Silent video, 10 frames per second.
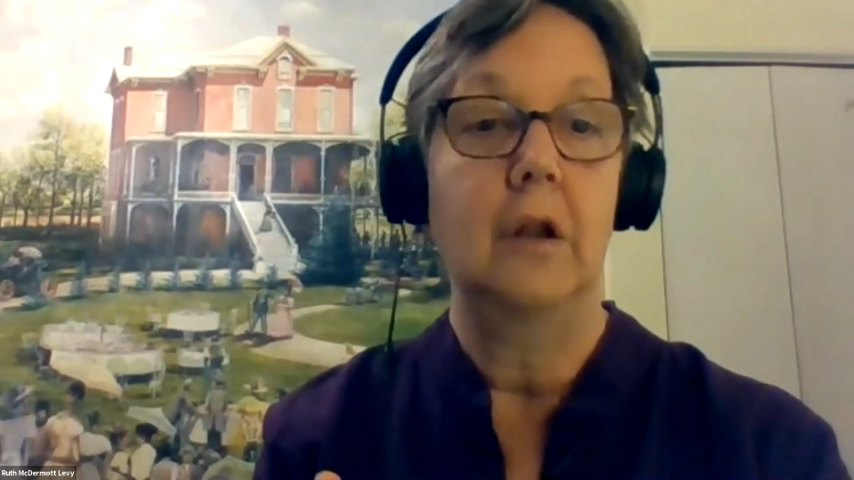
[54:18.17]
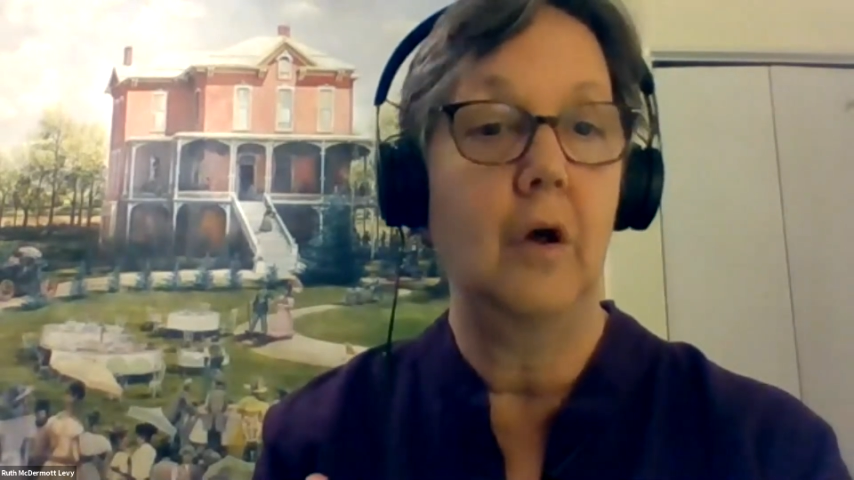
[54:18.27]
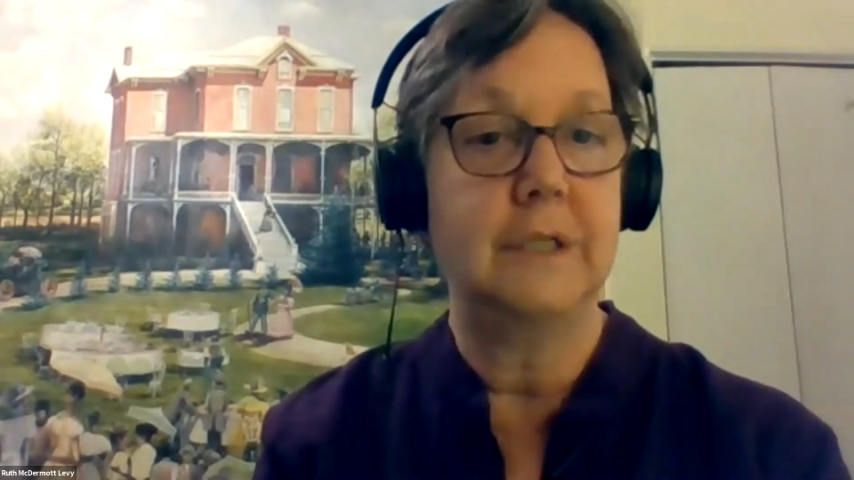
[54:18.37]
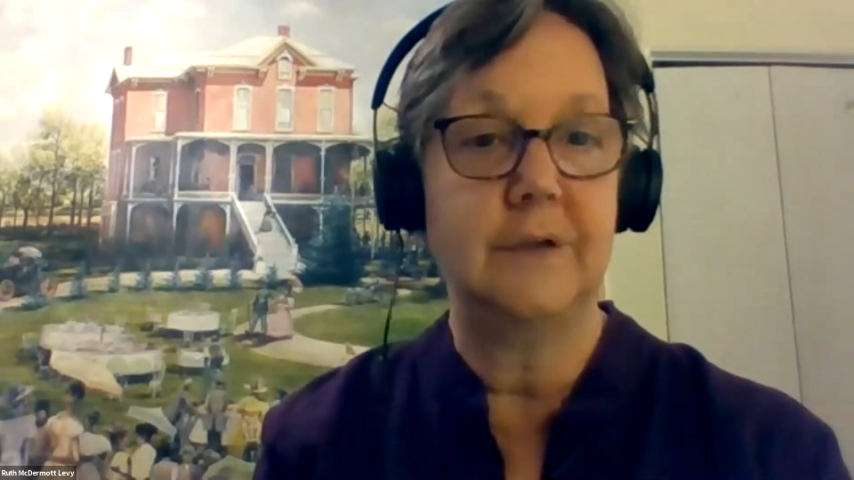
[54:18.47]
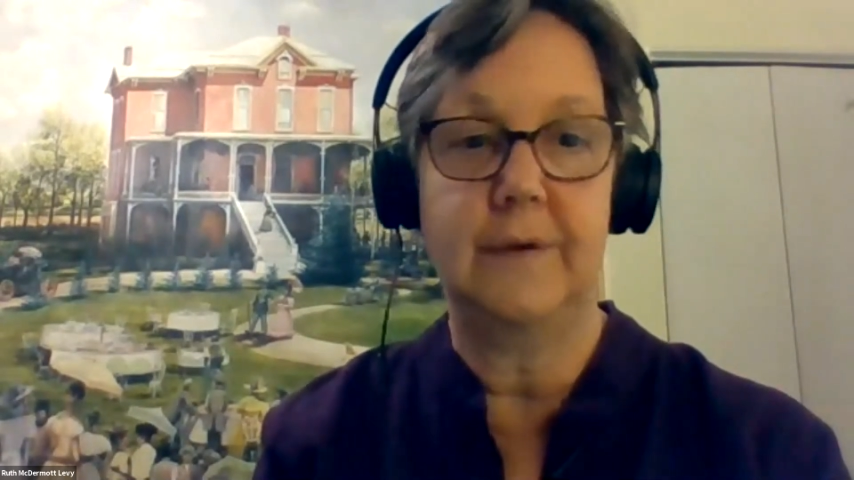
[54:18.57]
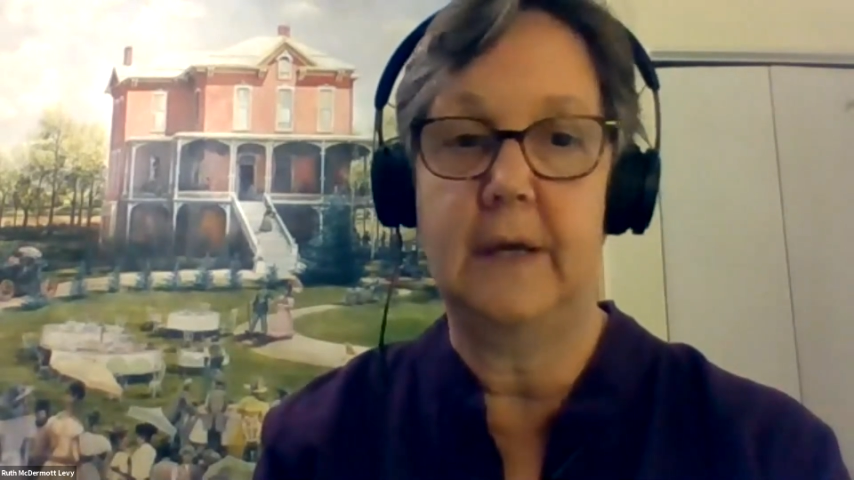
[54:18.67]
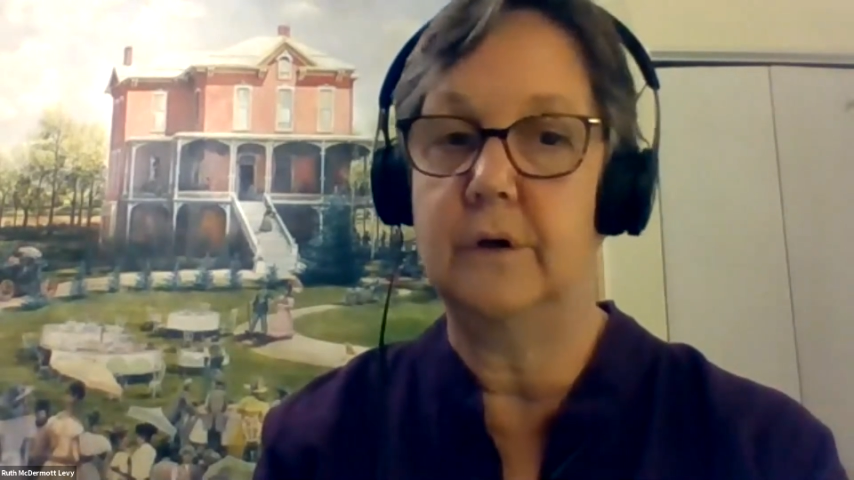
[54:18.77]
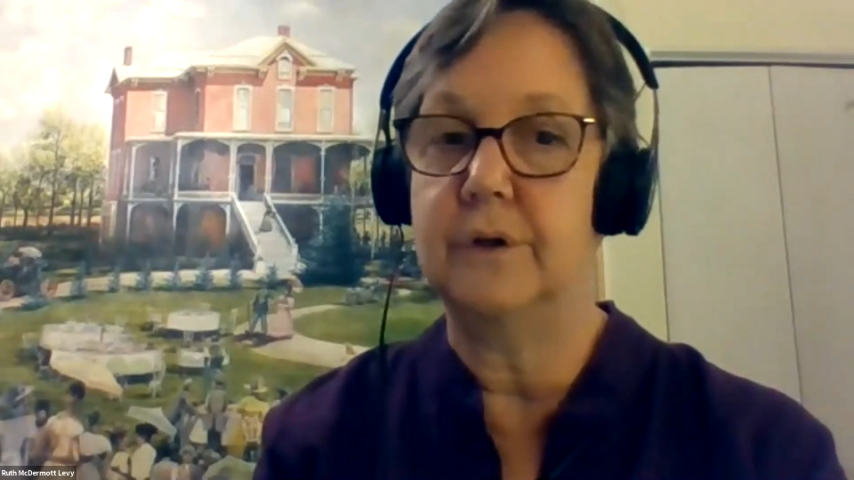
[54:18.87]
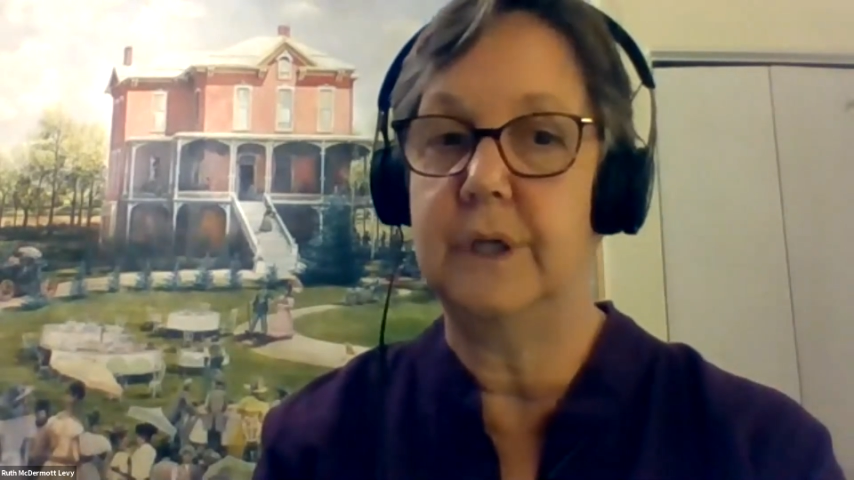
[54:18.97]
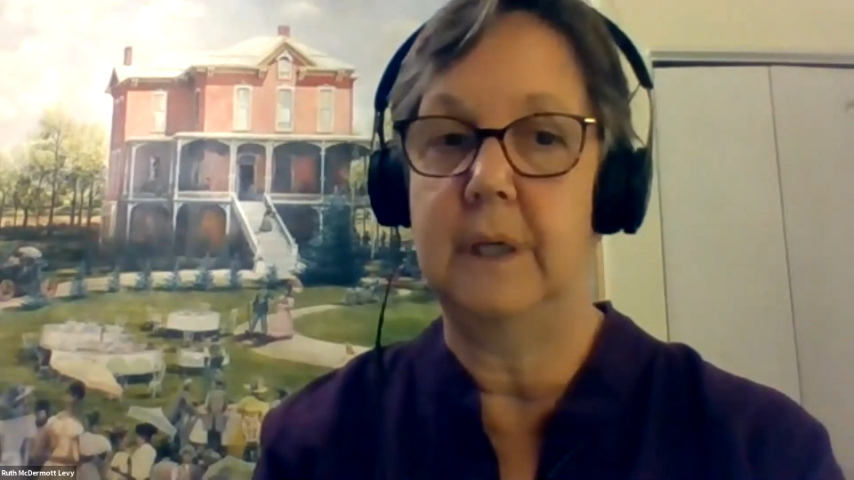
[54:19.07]
loss of
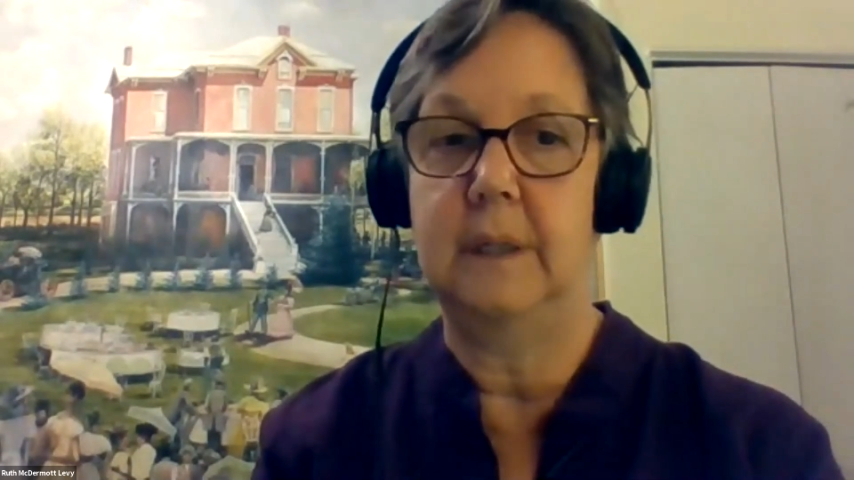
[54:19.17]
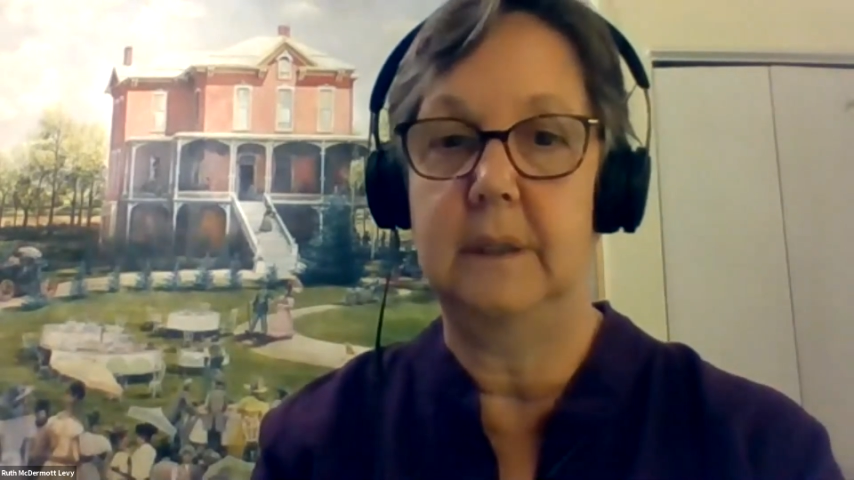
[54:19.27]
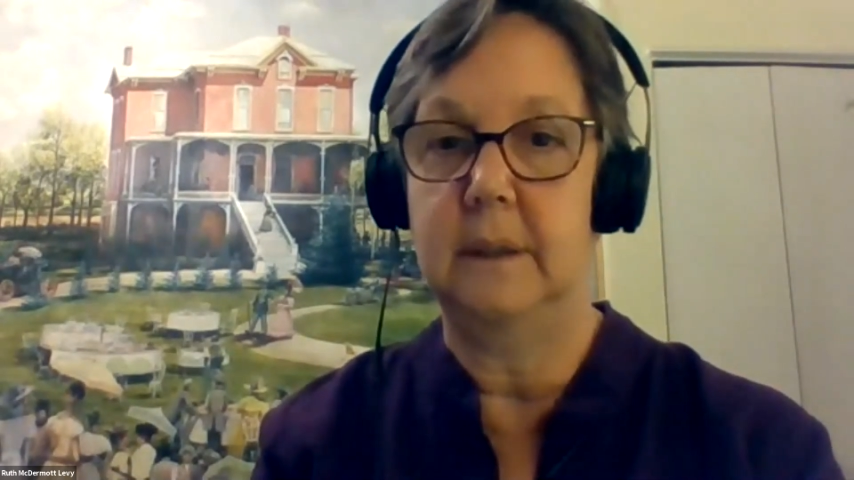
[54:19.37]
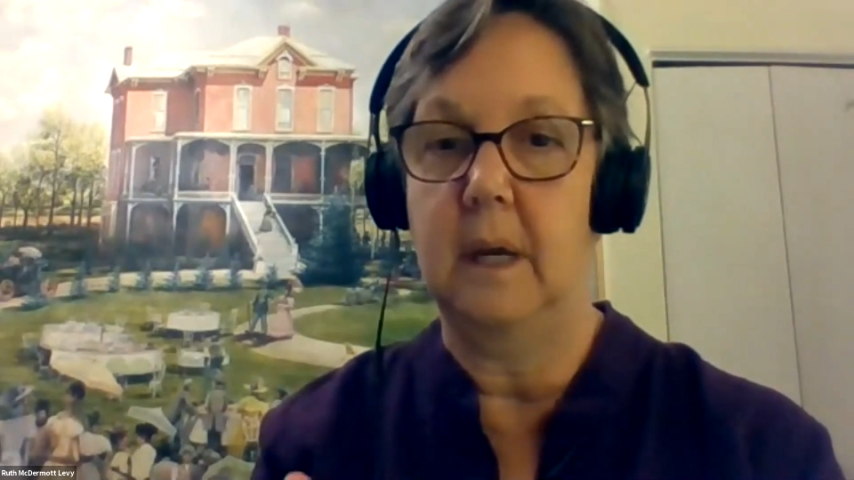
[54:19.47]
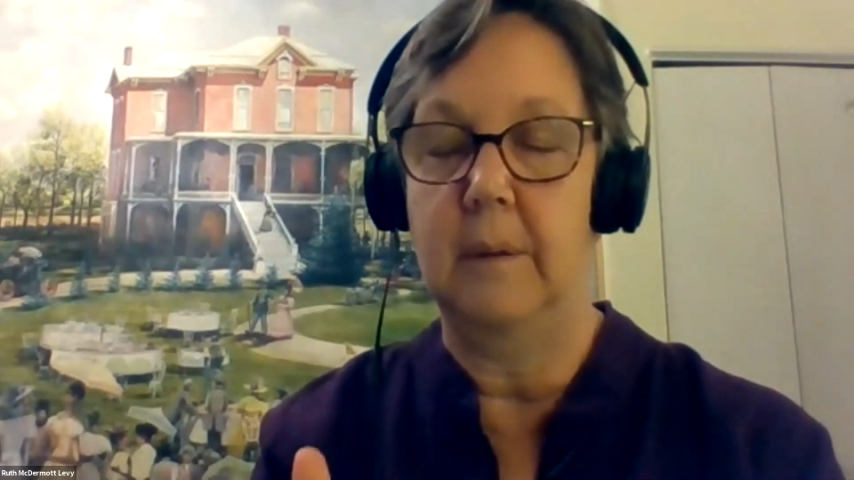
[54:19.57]
energy